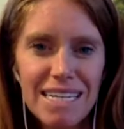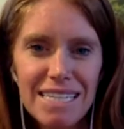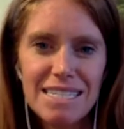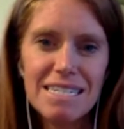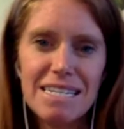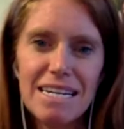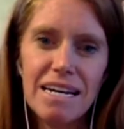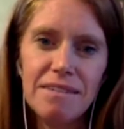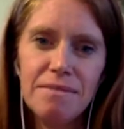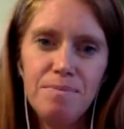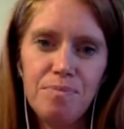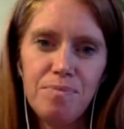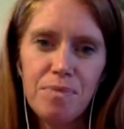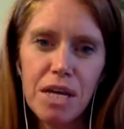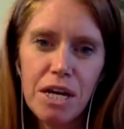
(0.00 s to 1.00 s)
instead,
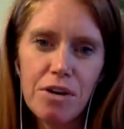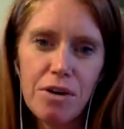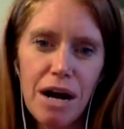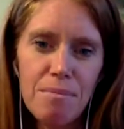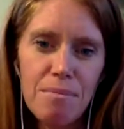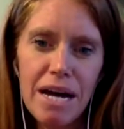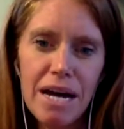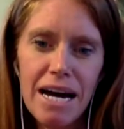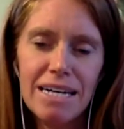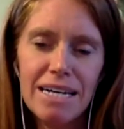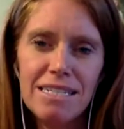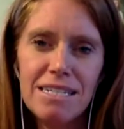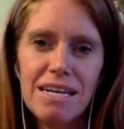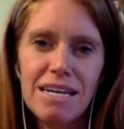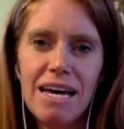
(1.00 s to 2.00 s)
he grabbed my
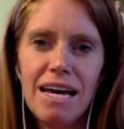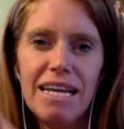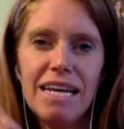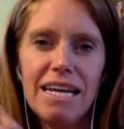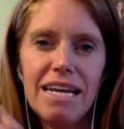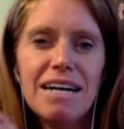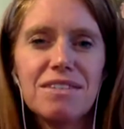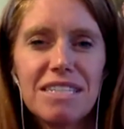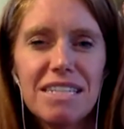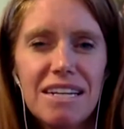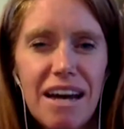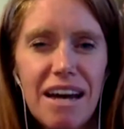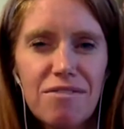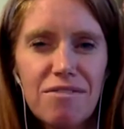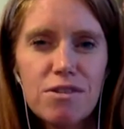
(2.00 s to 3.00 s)
hand and he held it
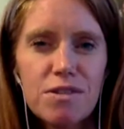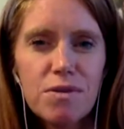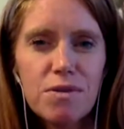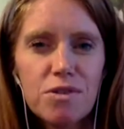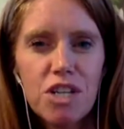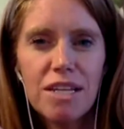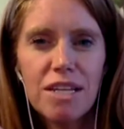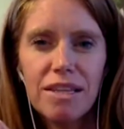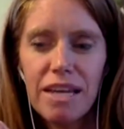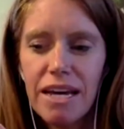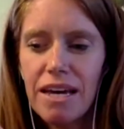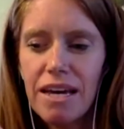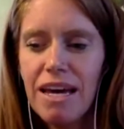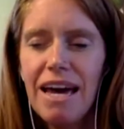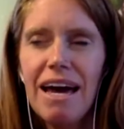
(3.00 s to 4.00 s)
ever so
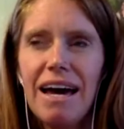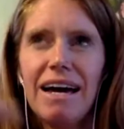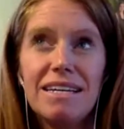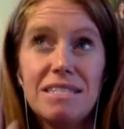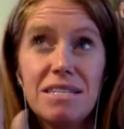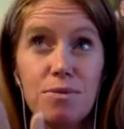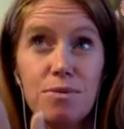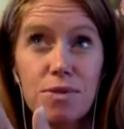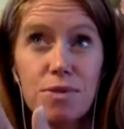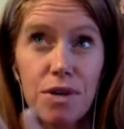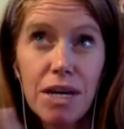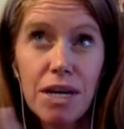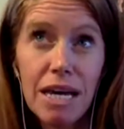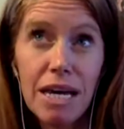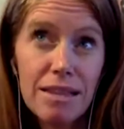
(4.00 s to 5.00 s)
gently as he was
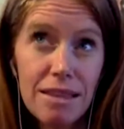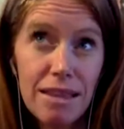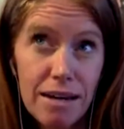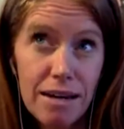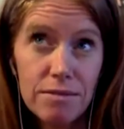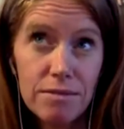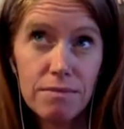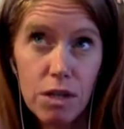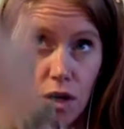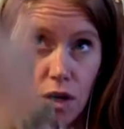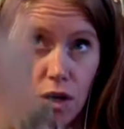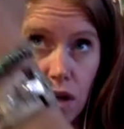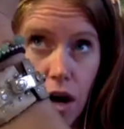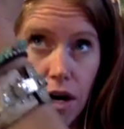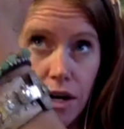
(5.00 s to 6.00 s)
looking at that
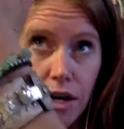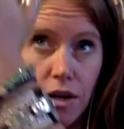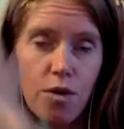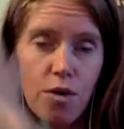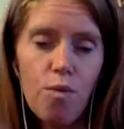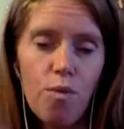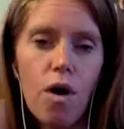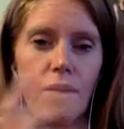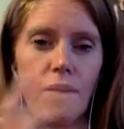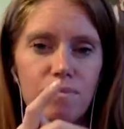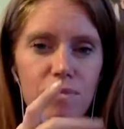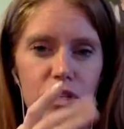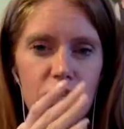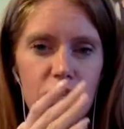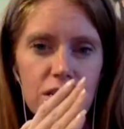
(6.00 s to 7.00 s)
clock on the wall.
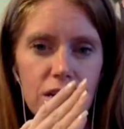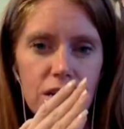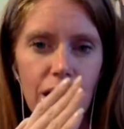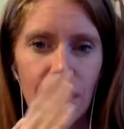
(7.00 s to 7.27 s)
Just,